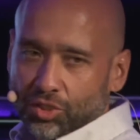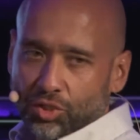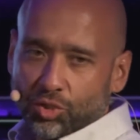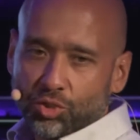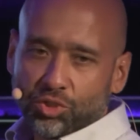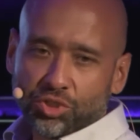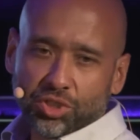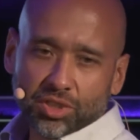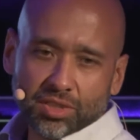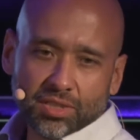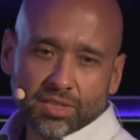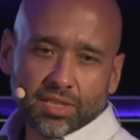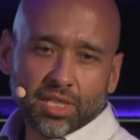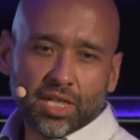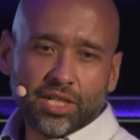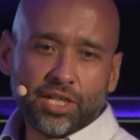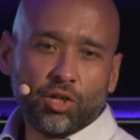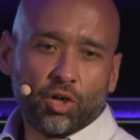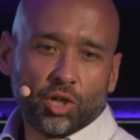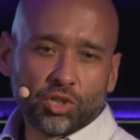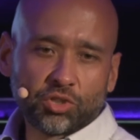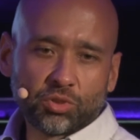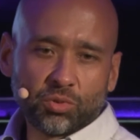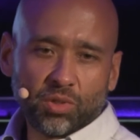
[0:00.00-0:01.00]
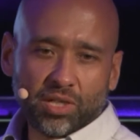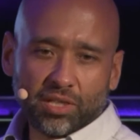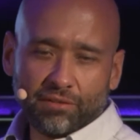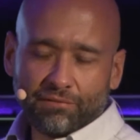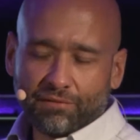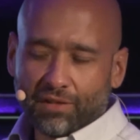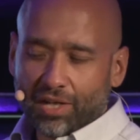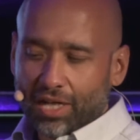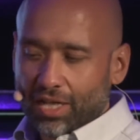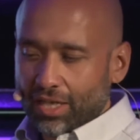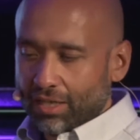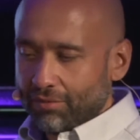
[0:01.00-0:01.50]
you should study all
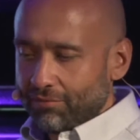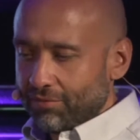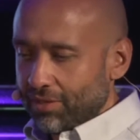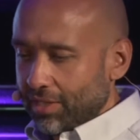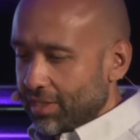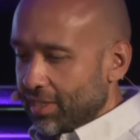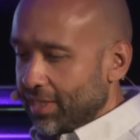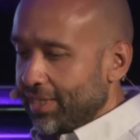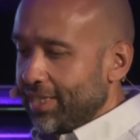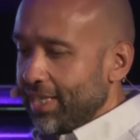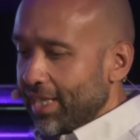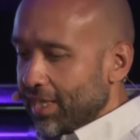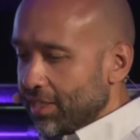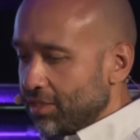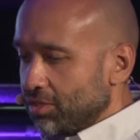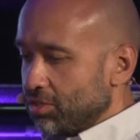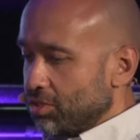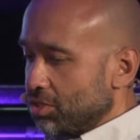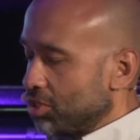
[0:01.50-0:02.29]
25. And again,